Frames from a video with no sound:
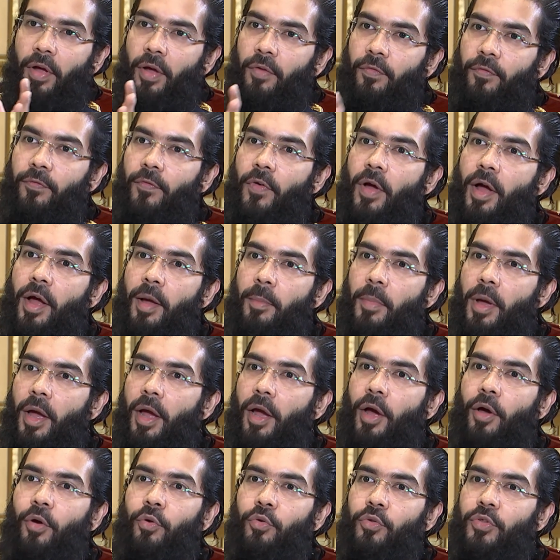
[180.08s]

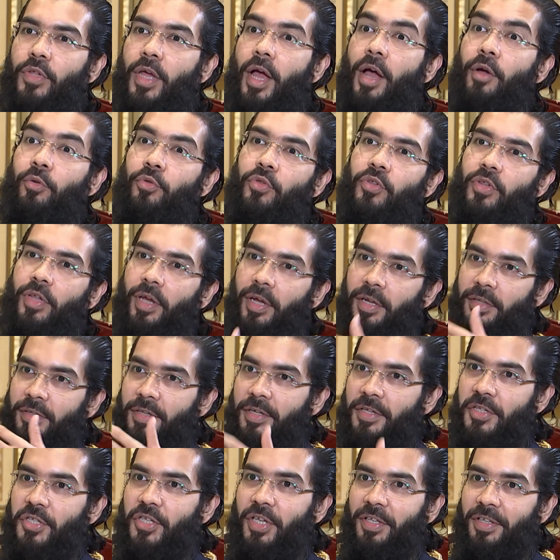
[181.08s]
farmhouse outside the
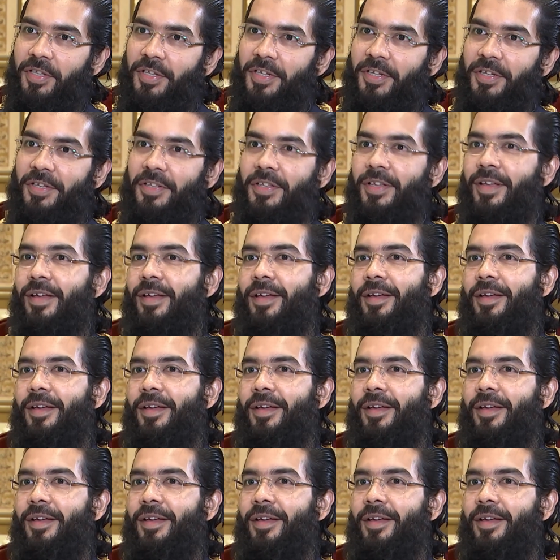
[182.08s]
city,